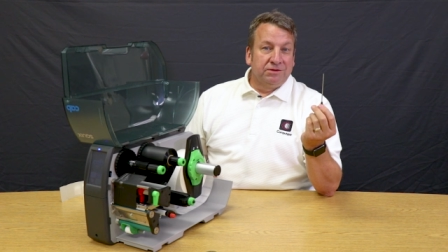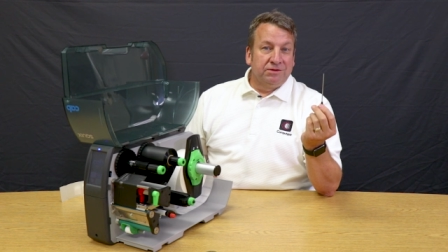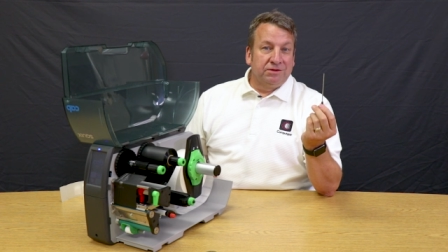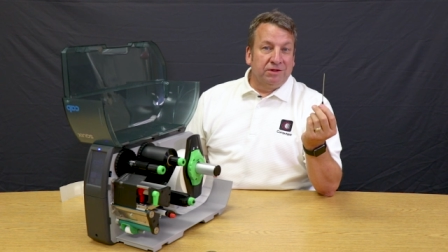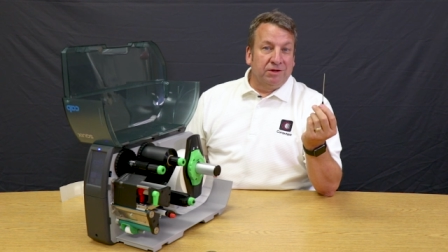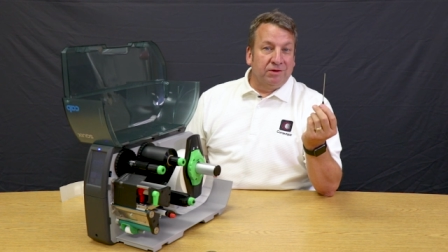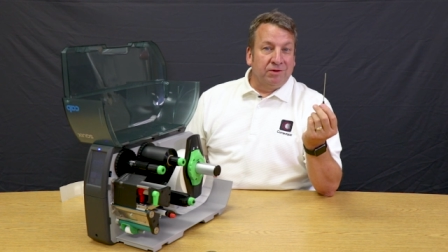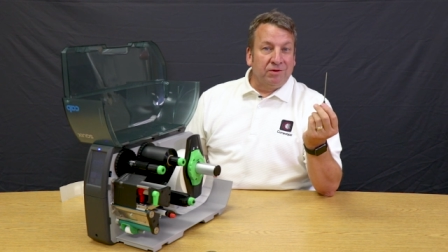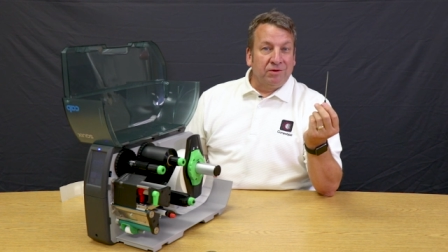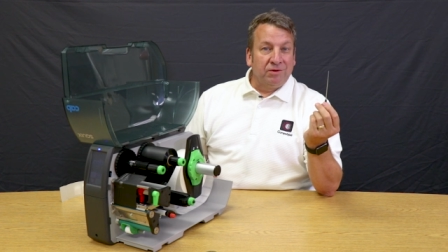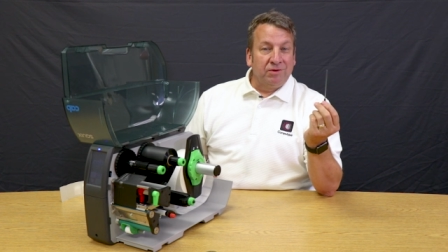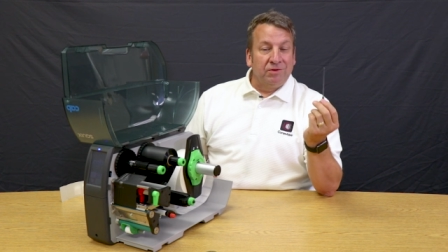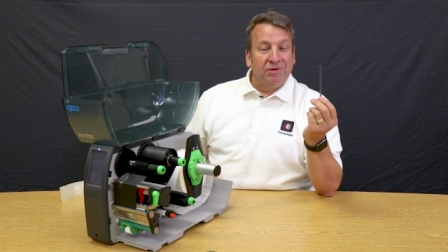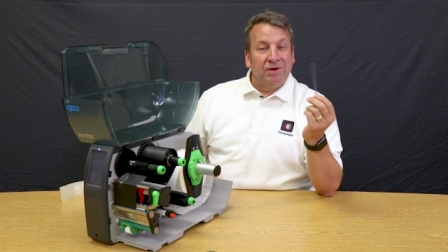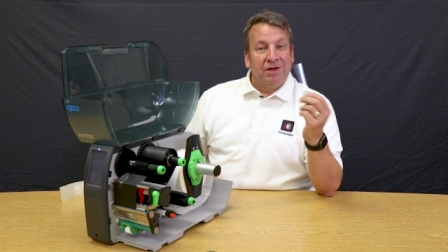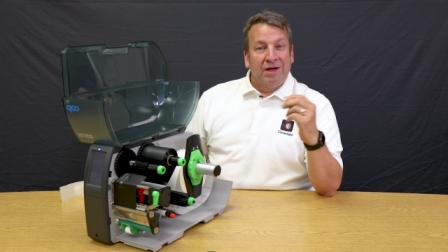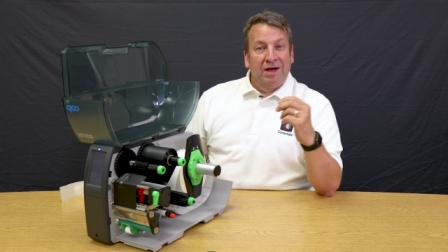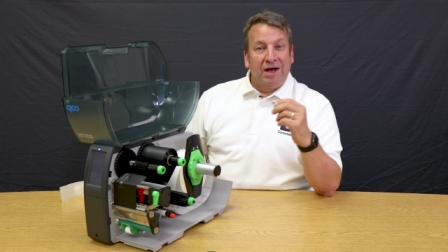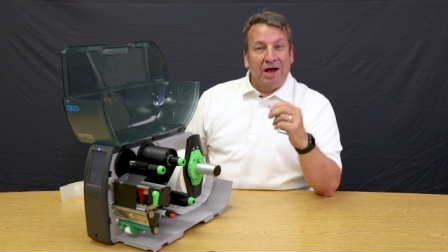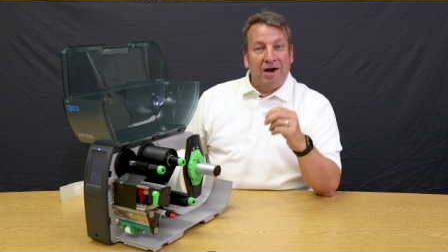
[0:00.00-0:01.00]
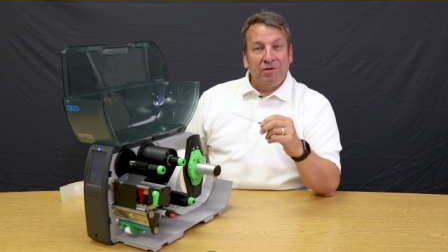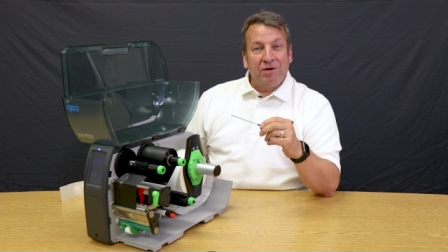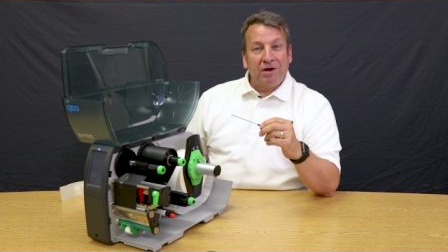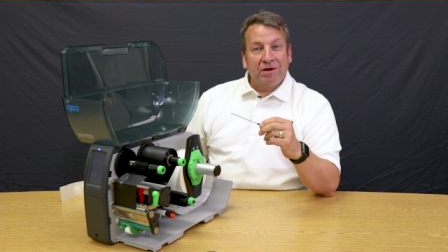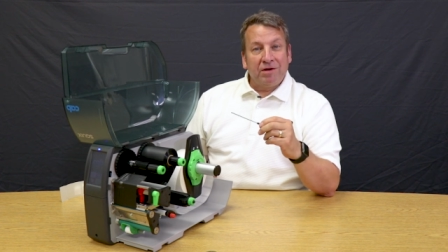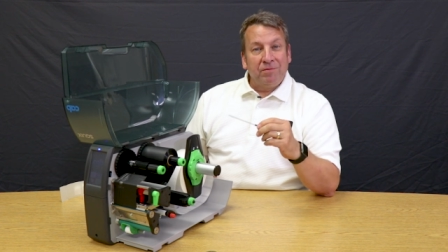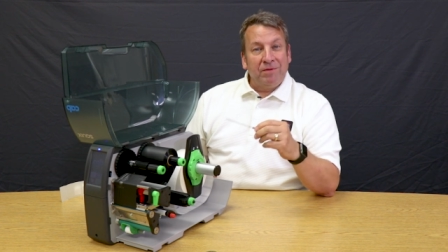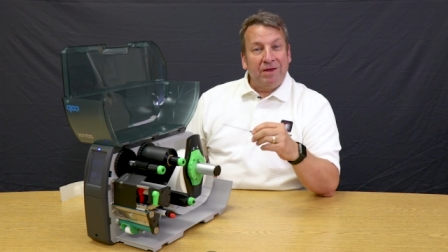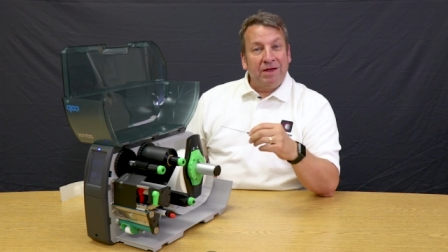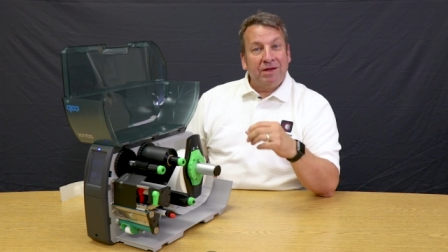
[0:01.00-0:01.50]
So I
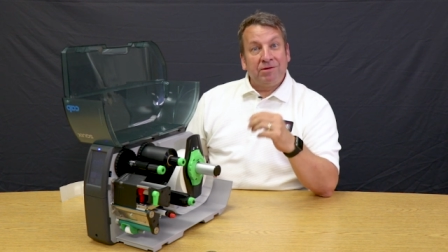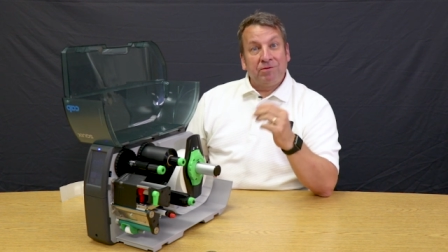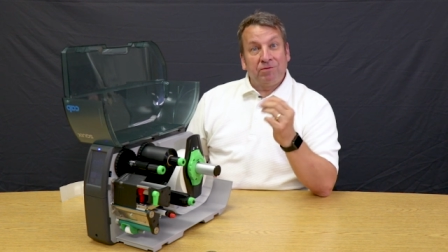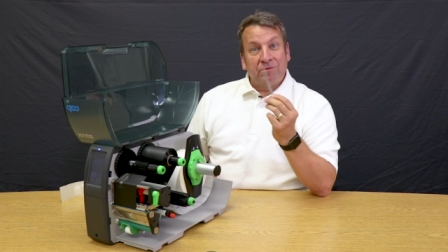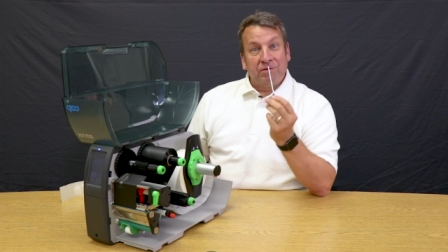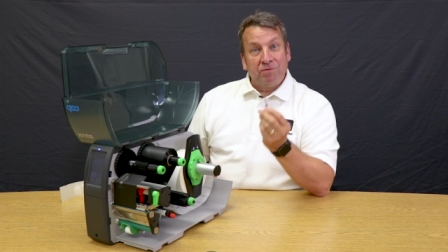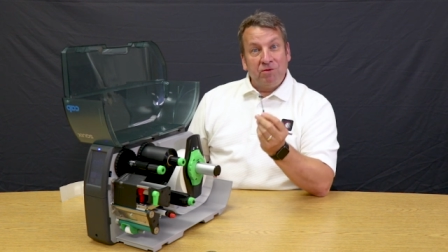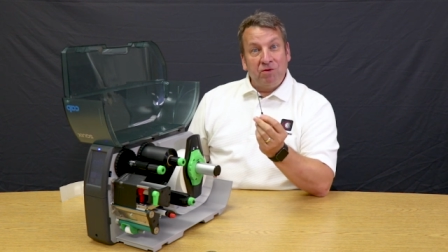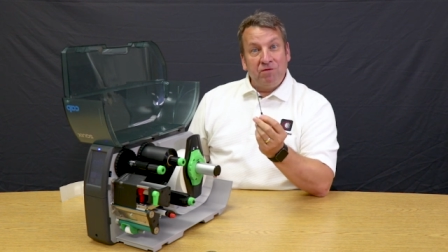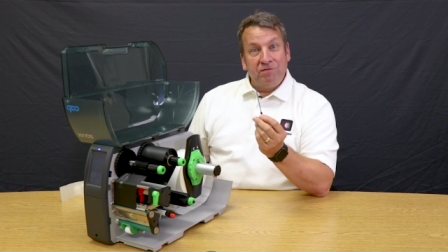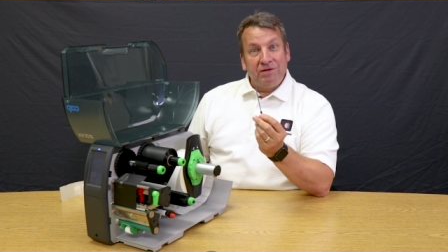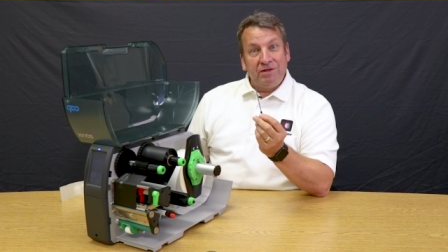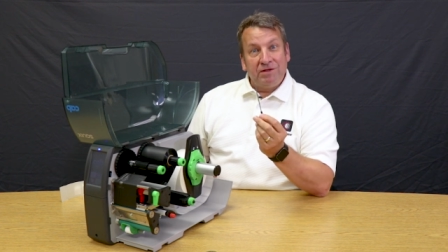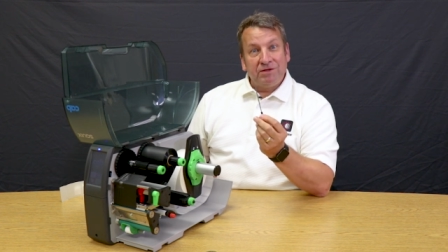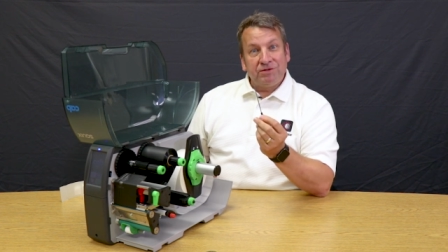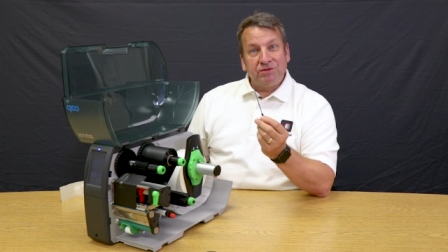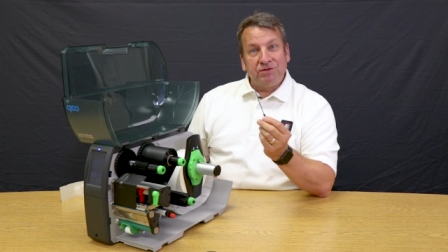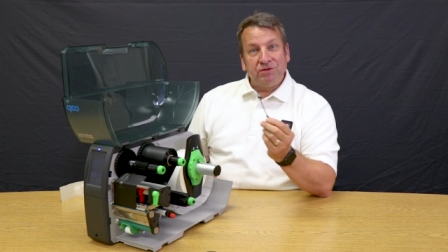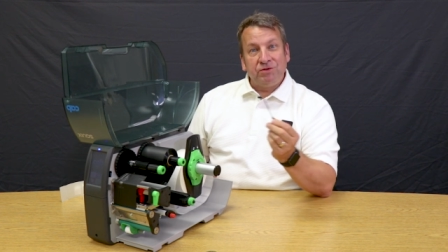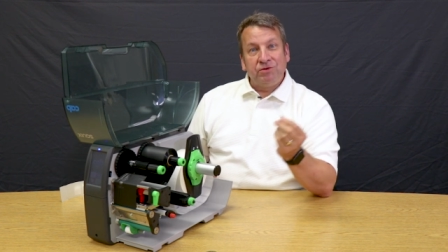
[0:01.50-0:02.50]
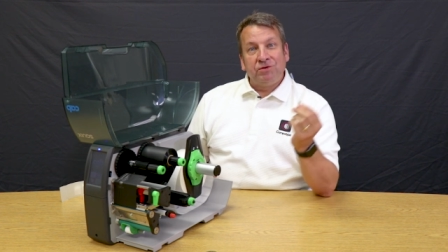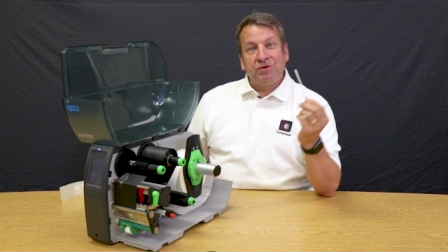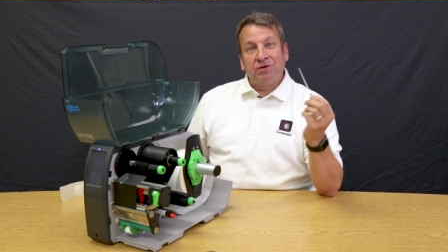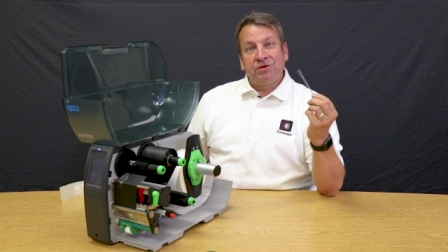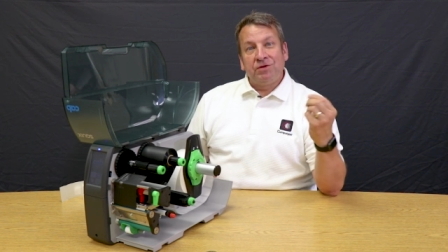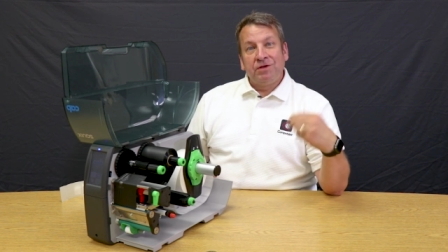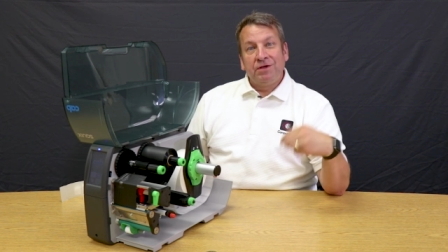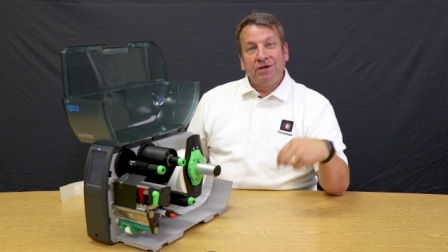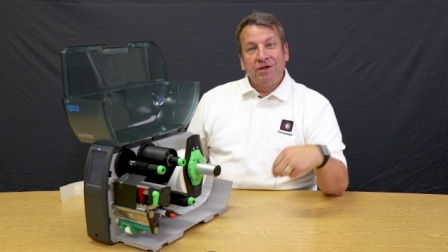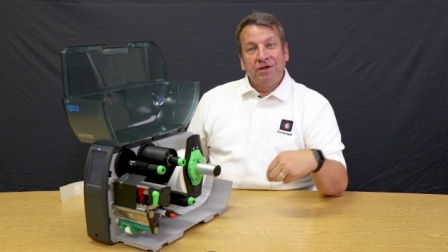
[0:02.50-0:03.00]
recommend removing this
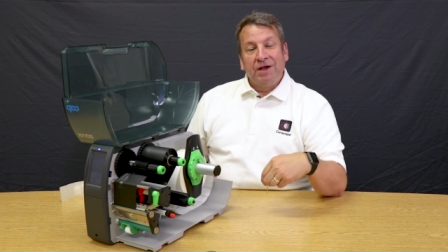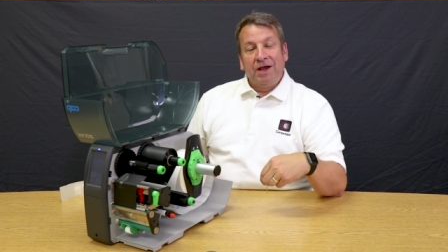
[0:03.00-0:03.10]
tool